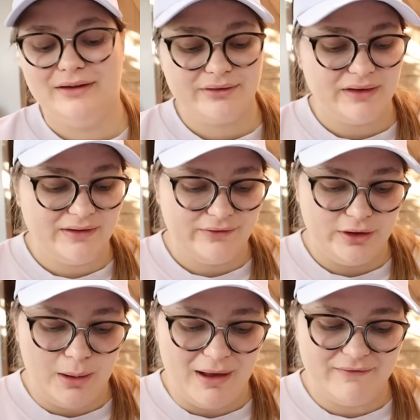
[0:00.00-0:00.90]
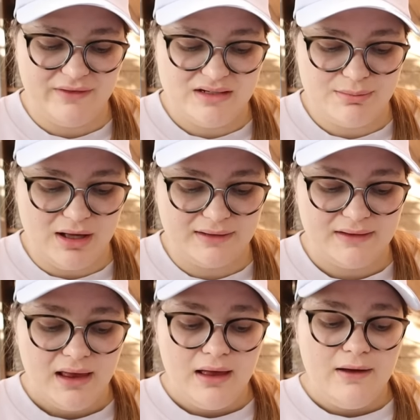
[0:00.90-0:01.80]
They're selling for about 50
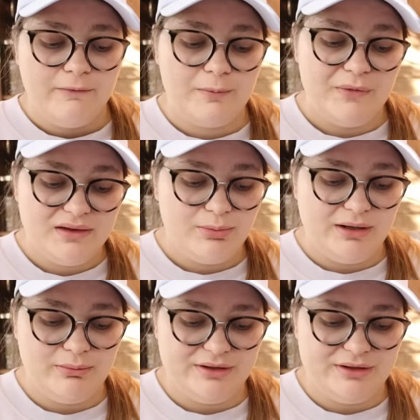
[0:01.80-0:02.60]
bucks. From this brand in